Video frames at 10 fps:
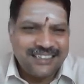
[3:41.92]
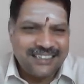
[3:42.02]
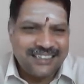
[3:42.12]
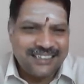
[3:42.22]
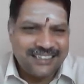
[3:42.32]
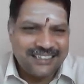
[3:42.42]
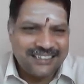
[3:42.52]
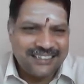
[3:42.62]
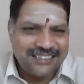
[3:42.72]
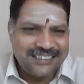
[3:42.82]

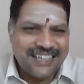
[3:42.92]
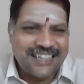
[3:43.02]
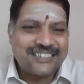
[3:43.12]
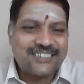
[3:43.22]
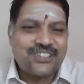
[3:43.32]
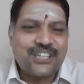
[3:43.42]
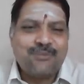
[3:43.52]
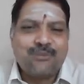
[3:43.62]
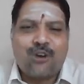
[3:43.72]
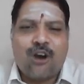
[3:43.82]
is an
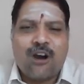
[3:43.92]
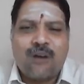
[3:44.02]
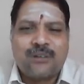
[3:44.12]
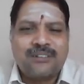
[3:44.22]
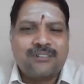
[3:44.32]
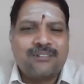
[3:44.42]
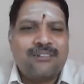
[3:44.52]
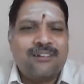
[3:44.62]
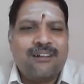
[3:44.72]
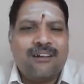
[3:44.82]
extreme common
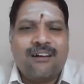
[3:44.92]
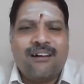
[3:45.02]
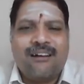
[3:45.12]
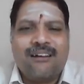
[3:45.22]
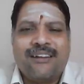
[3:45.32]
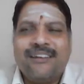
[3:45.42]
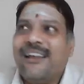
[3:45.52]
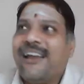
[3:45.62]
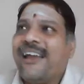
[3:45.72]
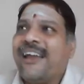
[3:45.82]

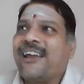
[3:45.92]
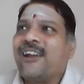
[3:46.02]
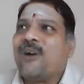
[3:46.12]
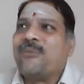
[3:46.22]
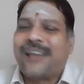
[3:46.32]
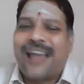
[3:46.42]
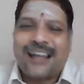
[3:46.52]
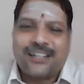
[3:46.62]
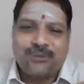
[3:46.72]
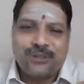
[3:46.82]
in economic
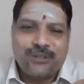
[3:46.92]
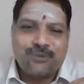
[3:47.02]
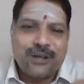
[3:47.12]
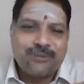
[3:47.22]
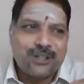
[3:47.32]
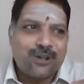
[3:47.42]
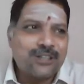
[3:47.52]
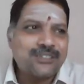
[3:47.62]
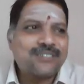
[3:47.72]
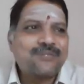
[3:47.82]
activity. Why?
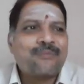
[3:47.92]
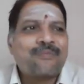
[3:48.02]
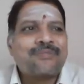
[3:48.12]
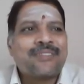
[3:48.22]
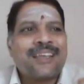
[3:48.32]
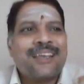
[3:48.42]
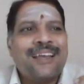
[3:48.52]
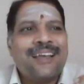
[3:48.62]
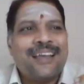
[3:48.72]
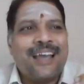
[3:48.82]
Because
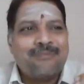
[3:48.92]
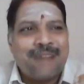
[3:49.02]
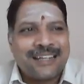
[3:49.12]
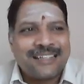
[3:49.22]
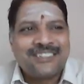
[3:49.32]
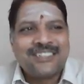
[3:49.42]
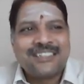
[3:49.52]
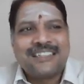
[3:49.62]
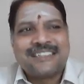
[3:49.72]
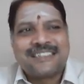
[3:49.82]
a
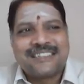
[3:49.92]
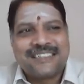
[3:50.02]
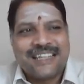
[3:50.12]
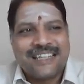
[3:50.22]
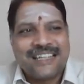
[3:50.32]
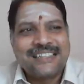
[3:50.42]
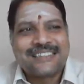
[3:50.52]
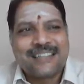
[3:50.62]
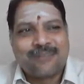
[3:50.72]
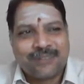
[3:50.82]
manager is taking
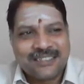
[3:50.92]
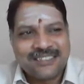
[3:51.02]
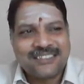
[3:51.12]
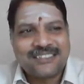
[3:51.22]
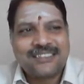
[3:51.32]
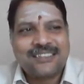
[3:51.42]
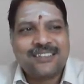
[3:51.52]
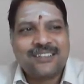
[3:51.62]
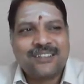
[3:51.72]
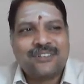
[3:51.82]
some risk
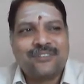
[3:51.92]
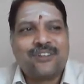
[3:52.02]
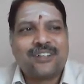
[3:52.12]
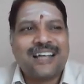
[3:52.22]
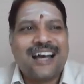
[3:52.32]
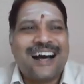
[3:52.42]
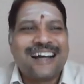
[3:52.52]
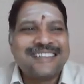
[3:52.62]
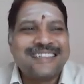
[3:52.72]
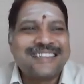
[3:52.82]
for the
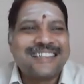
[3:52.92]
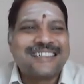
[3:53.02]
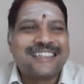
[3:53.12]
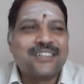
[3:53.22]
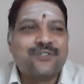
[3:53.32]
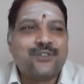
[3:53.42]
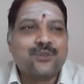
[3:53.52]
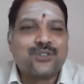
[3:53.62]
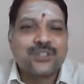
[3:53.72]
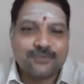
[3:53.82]
uncertain
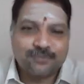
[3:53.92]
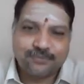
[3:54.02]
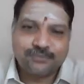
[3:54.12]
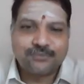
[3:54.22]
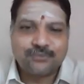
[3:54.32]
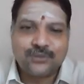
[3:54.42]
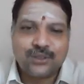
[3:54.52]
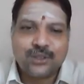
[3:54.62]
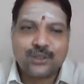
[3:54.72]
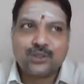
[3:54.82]
future.
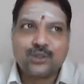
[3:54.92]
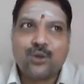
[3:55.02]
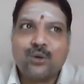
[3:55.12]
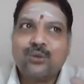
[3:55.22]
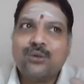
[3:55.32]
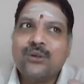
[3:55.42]
So